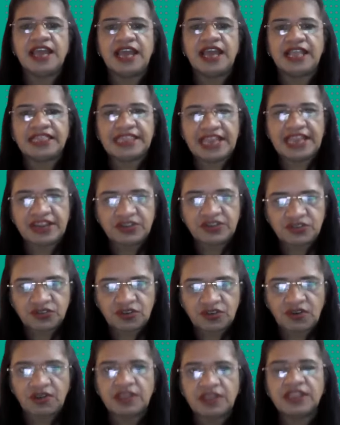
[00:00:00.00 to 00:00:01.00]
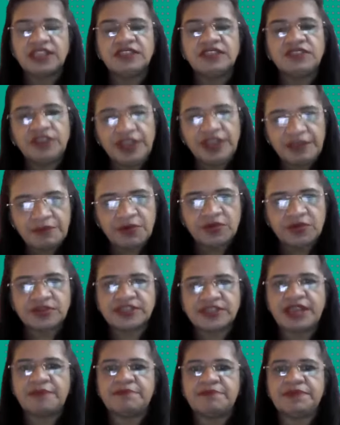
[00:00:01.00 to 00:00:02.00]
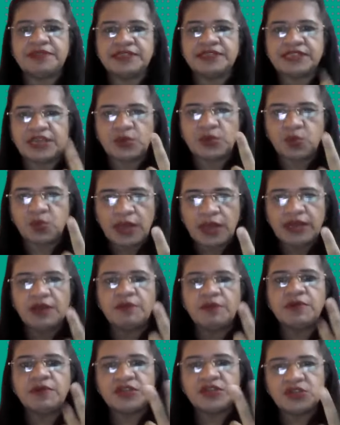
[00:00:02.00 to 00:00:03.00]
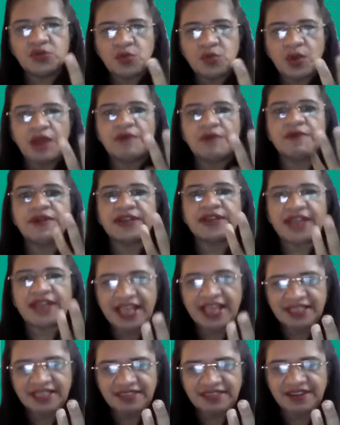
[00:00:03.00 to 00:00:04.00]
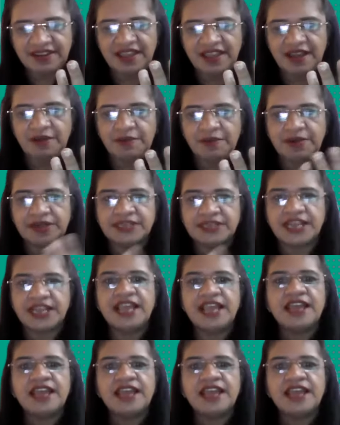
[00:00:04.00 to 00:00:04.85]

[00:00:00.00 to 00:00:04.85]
and then draw three more samples at 1 hour, 2 hour, and 3 hours.